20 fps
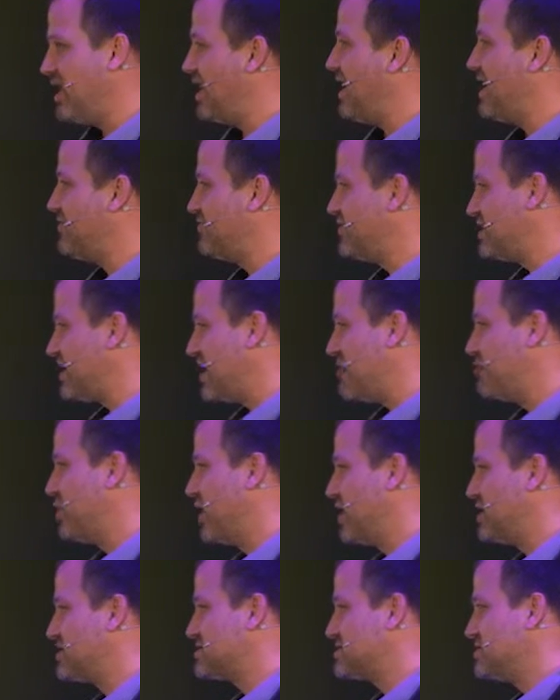everyday
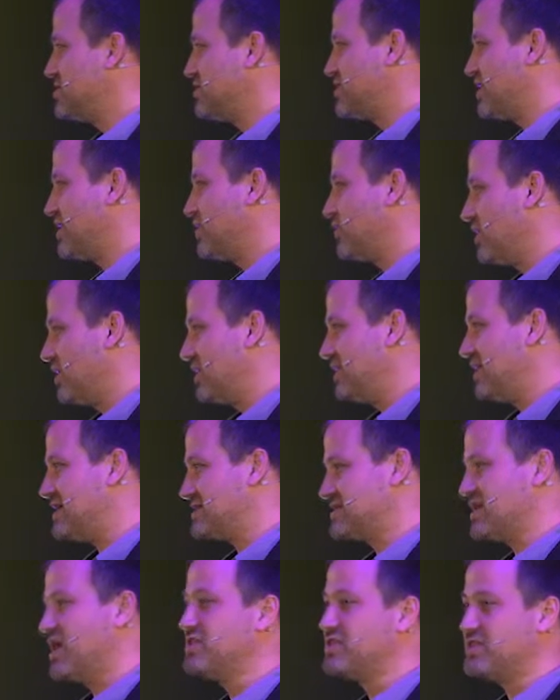person, you think, well,
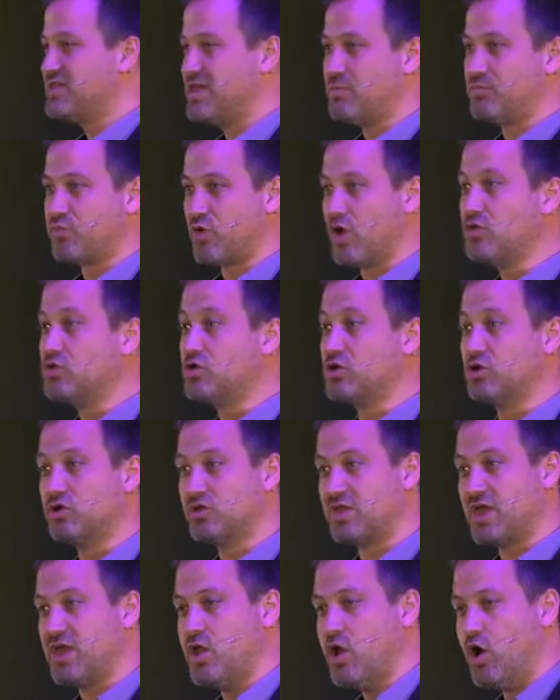yes, either they're broken or
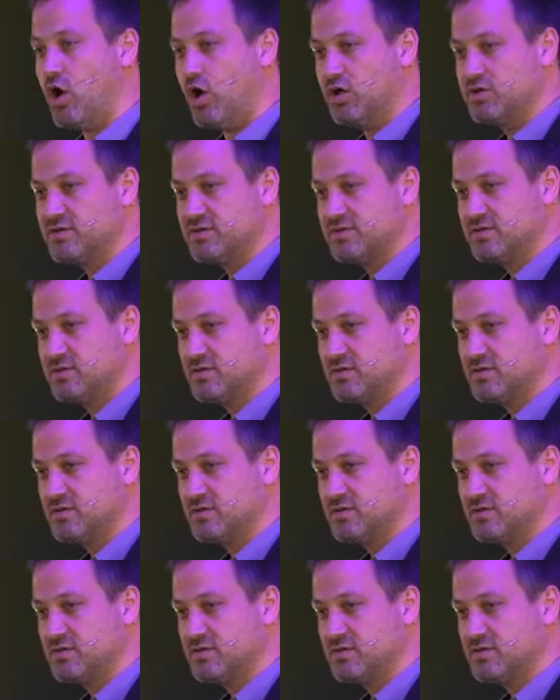they're not.